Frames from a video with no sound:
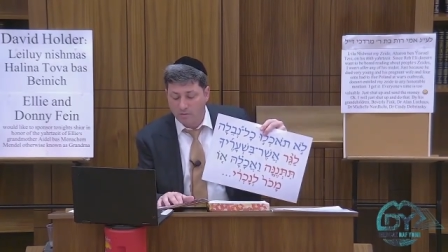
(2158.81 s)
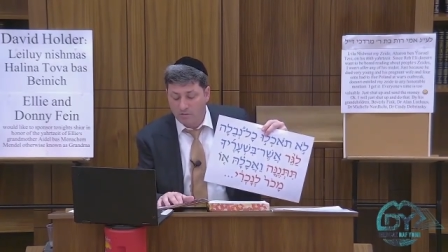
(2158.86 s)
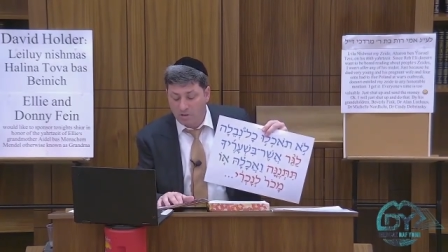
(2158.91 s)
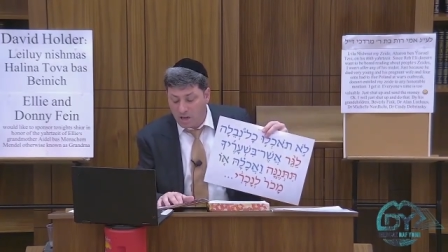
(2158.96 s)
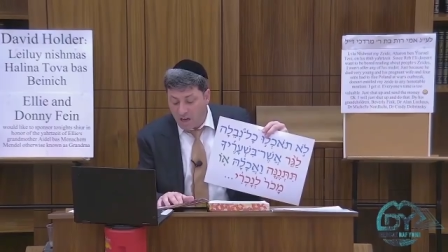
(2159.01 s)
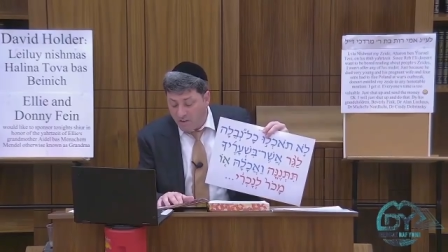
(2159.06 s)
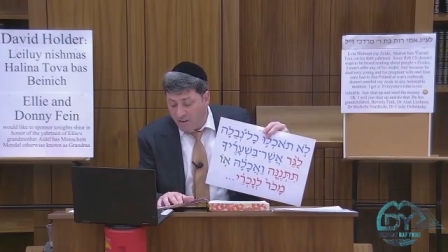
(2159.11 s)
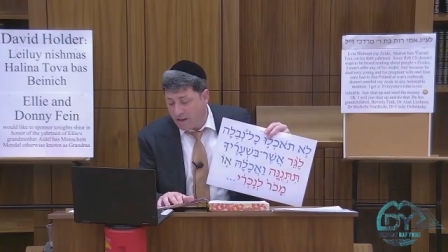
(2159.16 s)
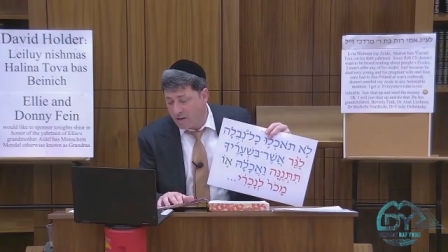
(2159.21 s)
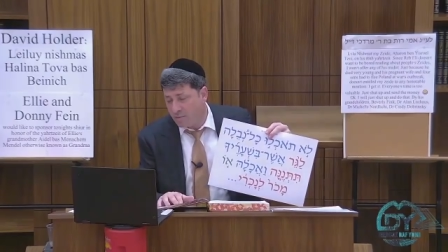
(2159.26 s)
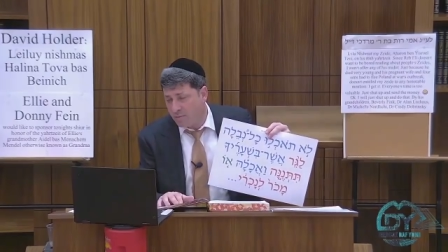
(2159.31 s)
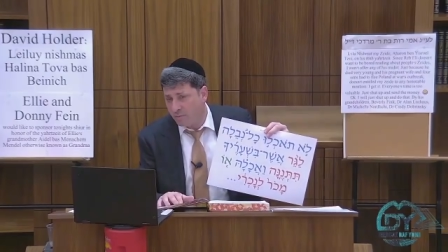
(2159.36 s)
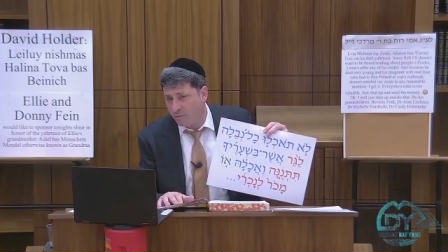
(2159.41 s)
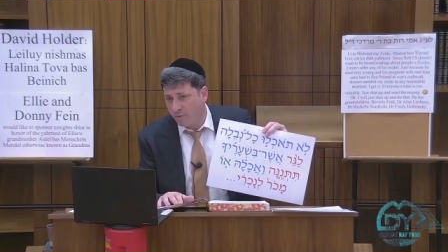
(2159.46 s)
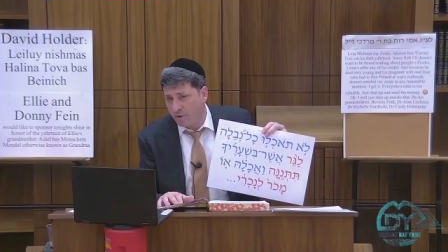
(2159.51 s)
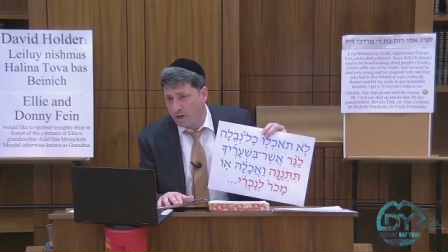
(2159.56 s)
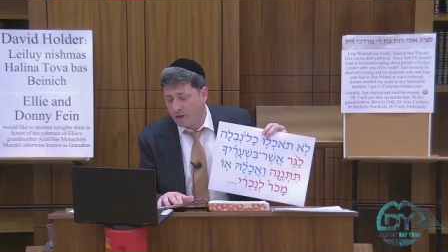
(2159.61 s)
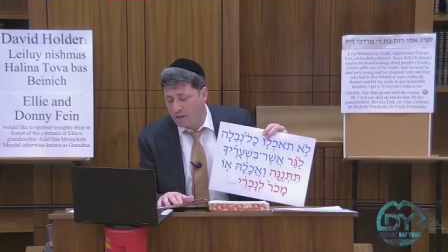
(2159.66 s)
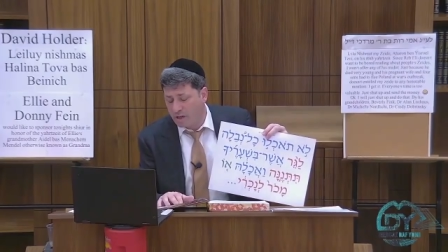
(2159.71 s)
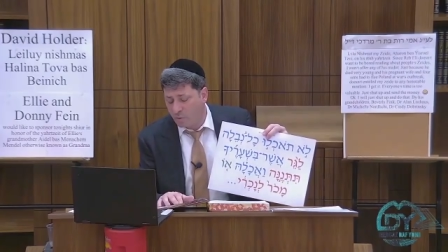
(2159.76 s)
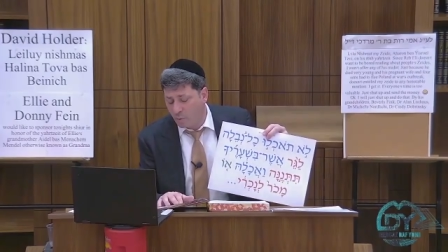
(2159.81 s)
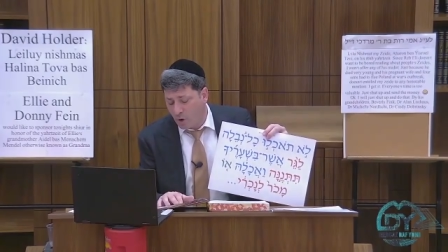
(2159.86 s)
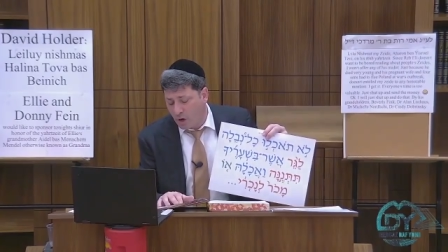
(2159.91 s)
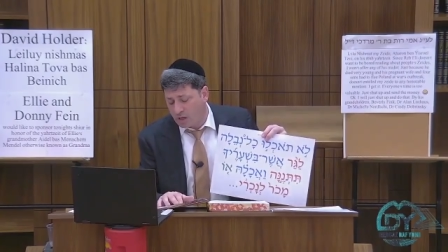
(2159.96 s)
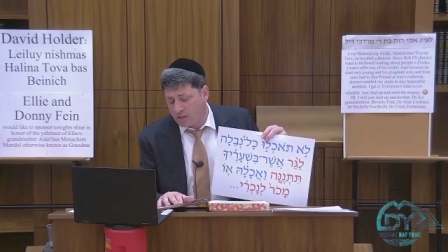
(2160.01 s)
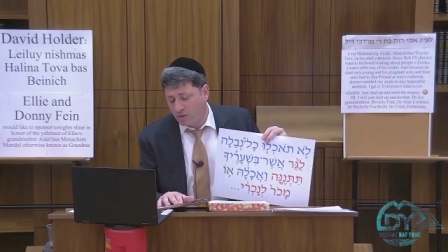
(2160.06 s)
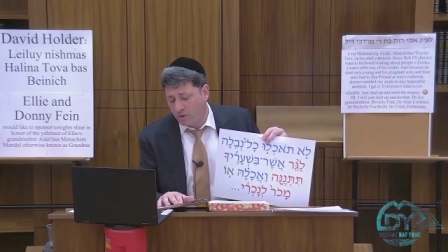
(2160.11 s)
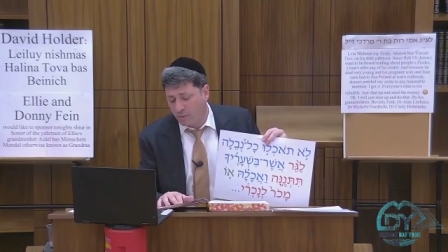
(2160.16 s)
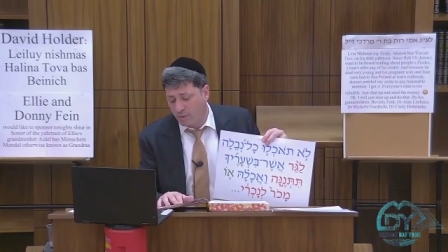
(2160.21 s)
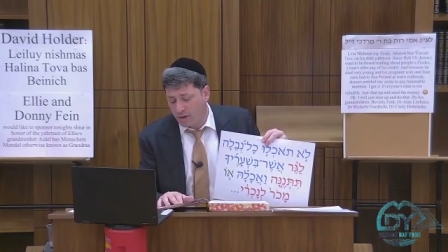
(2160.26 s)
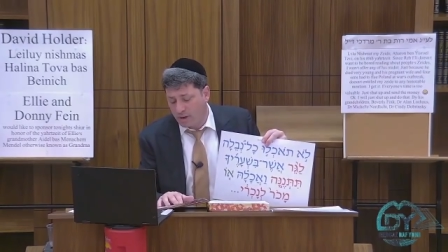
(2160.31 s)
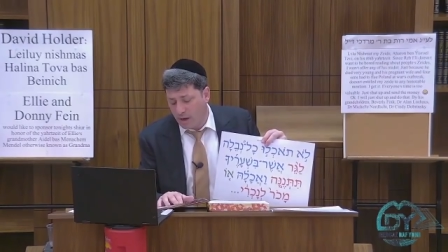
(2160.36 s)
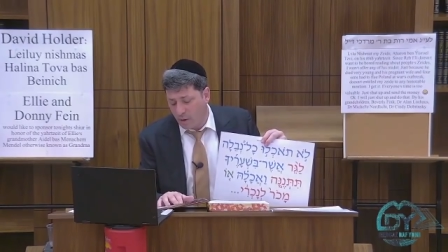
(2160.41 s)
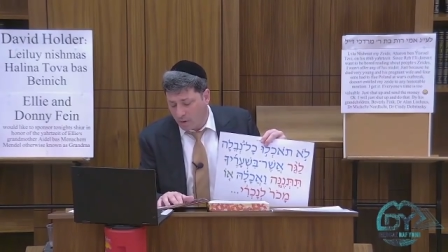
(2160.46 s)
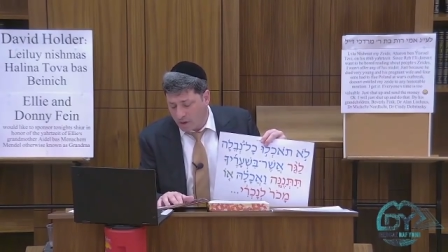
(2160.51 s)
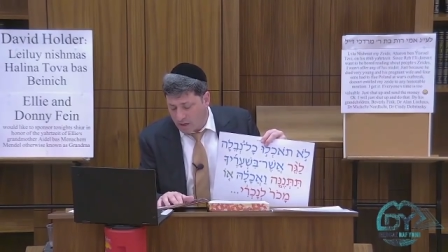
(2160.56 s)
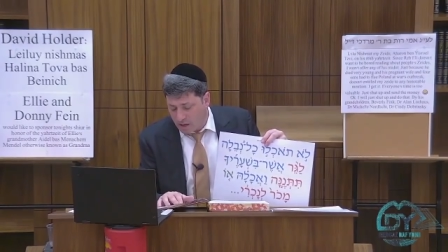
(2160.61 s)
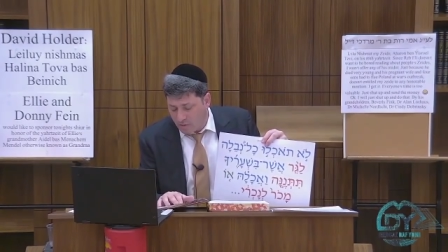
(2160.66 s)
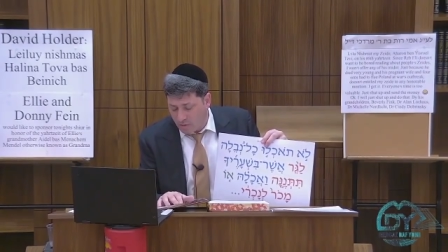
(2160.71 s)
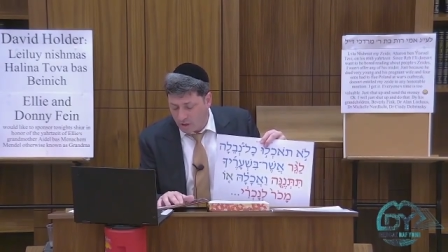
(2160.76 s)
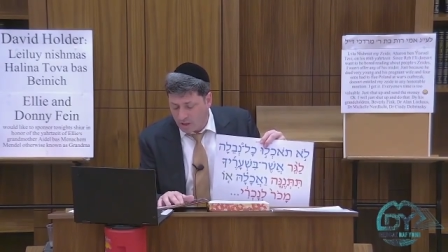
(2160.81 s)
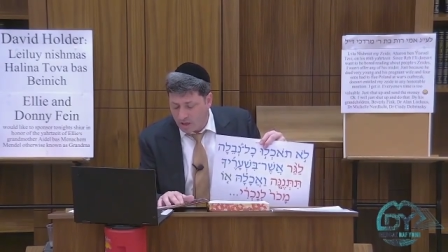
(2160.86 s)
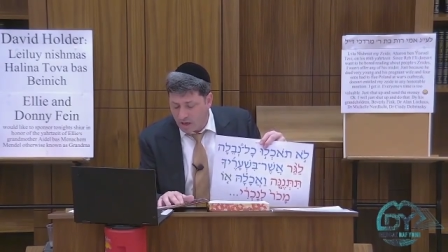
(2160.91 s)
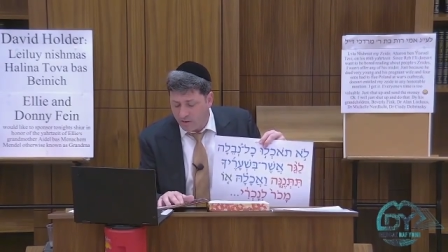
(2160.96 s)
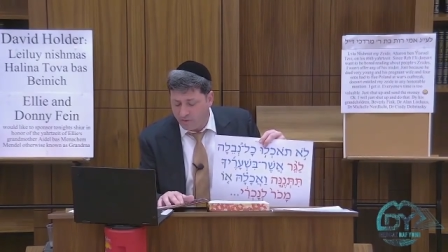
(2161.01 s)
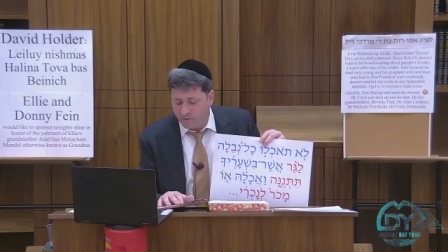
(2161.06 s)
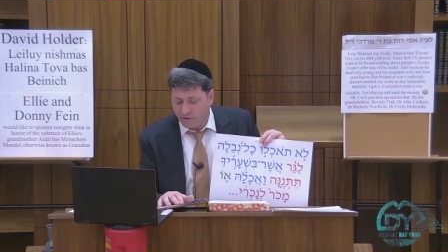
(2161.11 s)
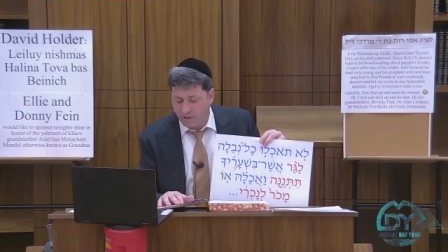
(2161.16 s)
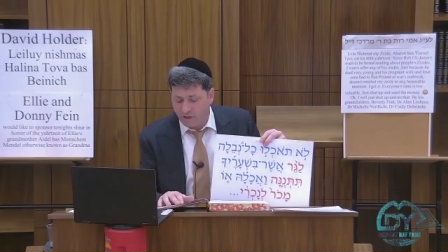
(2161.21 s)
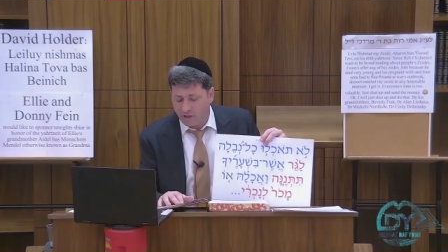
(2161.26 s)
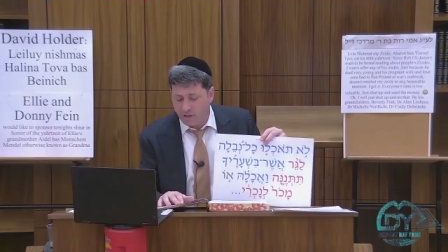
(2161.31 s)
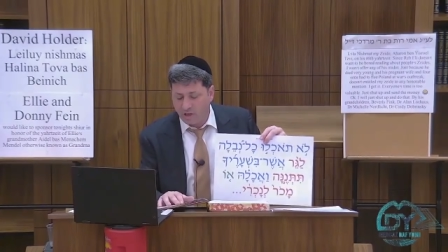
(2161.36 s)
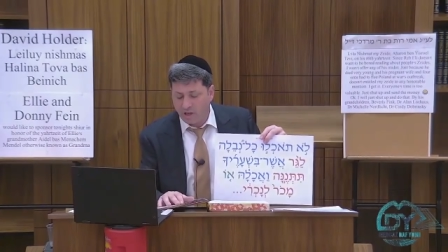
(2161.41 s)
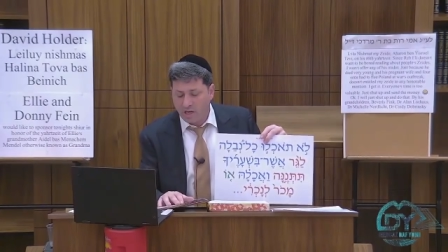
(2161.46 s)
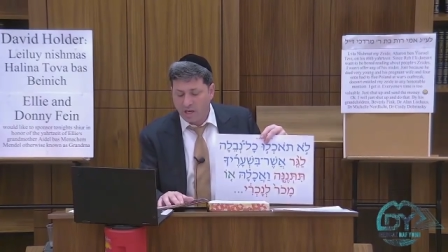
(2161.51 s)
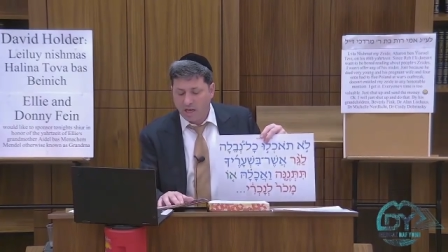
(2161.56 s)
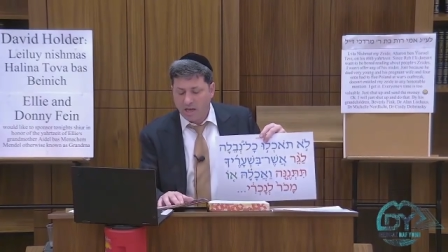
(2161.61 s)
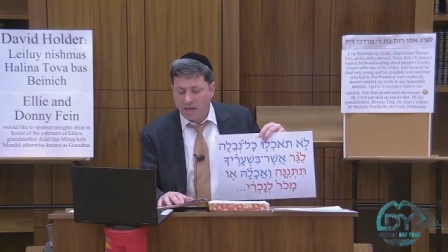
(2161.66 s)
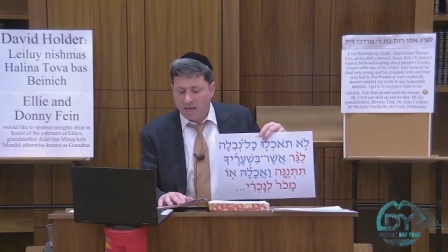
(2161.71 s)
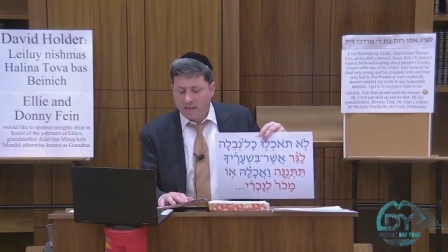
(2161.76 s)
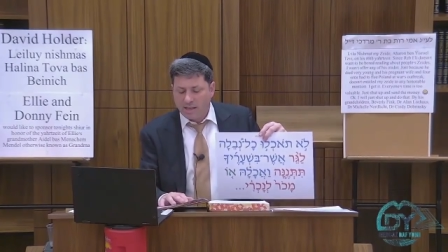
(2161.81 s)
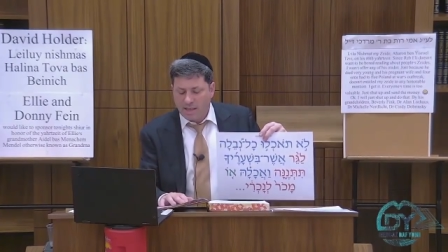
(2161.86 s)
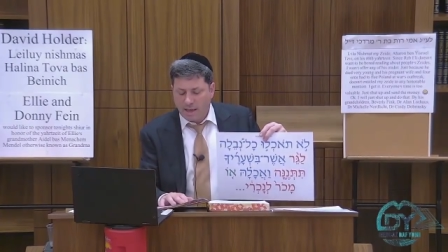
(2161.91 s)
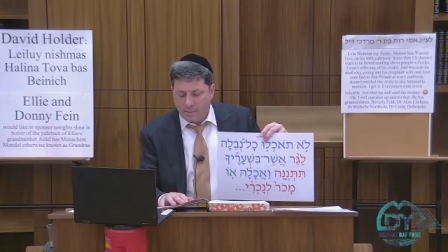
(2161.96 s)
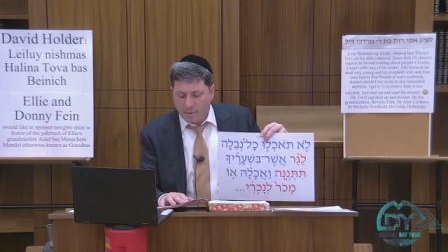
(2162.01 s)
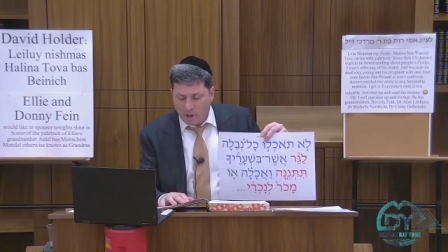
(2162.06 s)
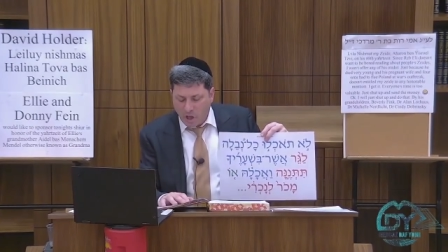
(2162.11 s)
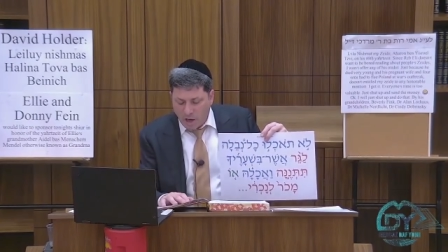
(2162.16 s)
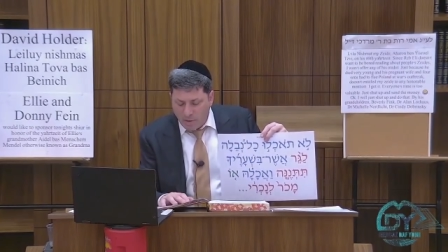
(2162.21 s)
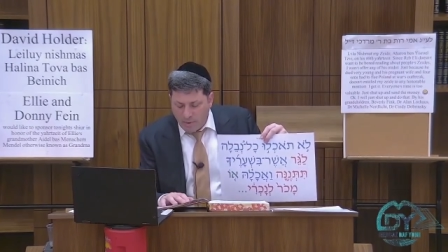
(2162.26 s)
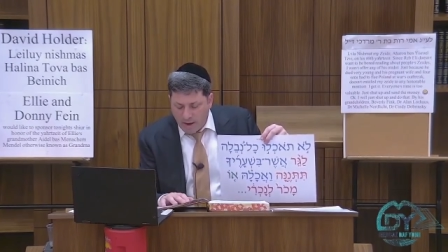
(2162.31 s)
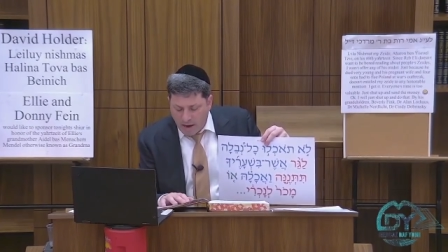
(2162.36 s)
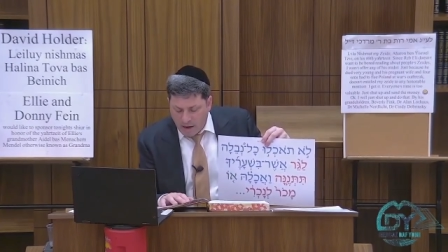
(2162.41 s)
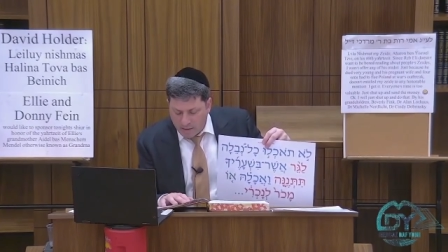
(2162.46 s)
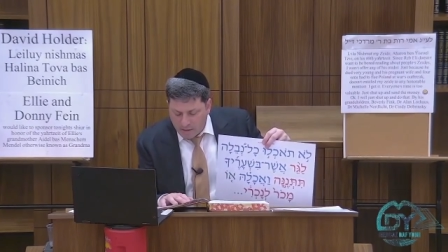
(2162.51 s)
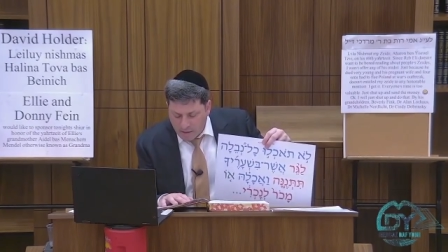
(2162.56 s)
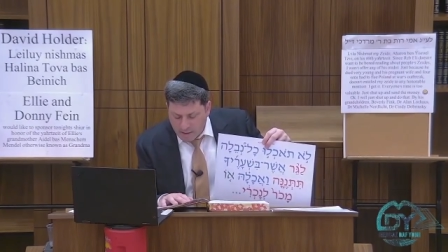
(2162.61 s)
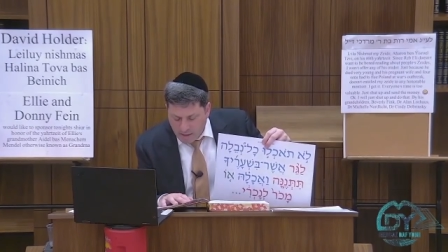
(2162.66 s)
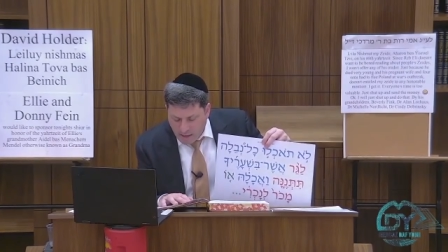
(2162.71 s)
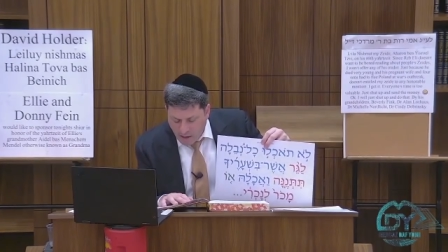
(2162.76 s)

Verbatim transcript: Give him, he works for me. I want to give him a gift. Okay,